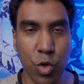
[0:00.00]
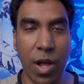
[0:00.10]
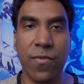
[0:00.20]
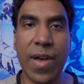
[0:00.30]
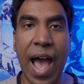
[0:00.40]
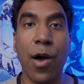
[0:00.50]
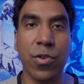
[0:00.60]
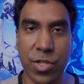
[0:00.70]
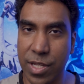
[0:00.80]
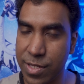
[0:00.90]
12
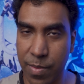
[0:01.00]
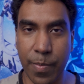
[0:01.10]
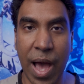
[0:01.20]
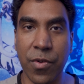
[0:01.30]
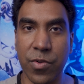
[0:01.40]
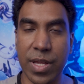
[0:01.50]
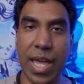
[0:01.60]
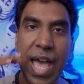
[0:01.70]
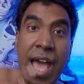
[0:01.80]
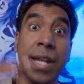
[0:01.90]
hours is the boundary
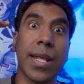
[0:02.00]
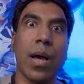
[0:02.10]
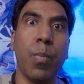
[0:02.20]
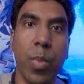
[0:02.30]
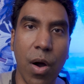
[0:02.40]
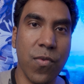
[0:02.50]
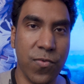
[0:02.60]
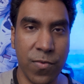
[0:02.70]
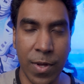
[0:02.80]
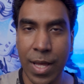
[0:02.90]
and
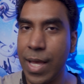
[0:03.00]
above.